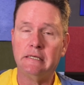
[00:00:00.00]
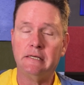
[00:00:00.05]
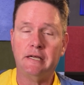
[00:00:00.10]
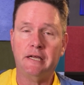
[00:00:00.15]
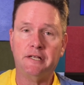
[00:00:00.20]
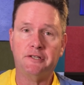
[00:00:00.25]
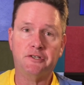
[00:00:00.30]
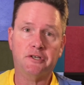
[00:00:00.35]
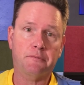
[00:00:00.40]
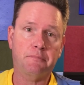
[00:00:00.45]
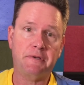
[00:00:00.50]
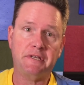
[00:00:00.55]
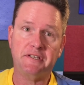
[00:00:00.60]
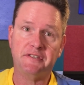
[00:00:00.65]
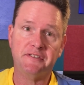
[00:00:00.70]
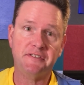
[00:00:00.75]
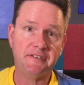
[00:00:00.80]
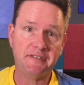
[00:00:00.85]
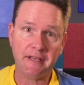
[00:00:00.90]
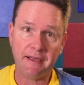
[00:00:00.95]
it took me
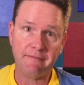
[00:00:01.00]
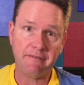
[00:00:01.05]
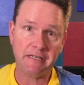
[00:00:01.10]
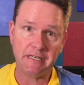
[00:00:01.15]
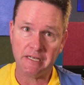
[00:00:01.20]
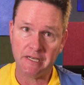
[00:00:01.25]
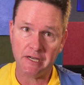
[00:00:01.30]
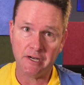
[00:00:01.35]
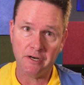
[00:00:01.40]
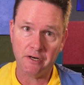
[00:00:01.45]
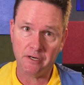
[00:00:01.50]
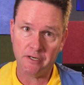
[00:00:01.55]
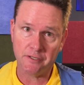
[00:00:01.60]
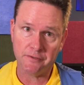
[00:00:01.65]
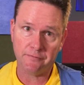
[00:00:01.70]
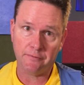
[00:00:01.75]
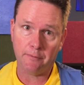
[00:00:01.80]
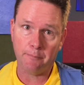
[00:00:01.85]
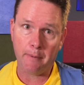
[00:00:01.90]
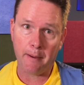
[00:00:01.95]
7 years
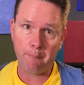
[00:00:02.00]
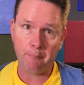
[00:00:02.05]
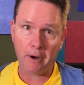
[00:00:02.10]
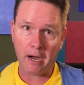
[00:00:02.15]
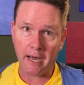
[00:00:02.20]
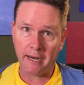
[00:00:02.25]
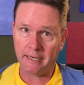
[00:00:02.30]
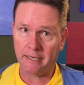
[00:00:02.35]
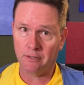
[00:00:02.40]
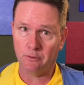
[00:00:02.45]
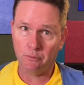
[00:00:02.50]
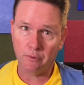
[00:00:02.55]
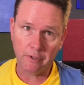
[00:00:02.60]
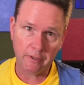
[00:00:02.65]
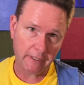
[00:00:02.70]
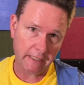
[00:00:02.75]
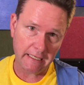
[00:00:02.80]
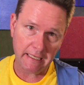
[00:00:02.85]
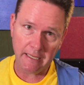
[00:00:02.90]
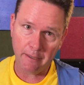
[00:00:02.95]
for my body to
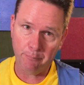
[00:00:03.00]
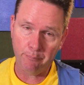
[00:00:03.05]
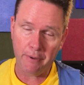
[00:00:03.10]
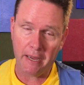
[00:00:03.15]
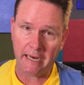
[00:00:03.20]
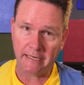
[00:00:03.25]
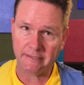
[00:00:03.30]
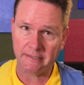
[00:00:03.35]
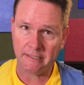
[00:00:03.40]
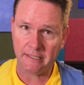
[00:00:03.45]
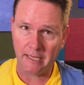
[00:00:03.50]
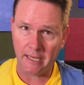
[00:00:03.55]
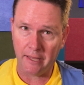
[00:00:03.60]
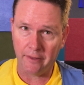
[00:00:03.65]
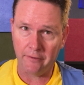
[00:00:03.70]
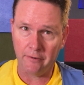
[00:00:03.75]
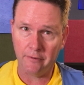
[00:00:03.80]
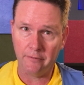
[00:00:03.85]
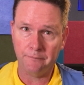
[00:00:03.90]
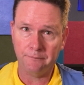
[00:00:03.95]
really get back together.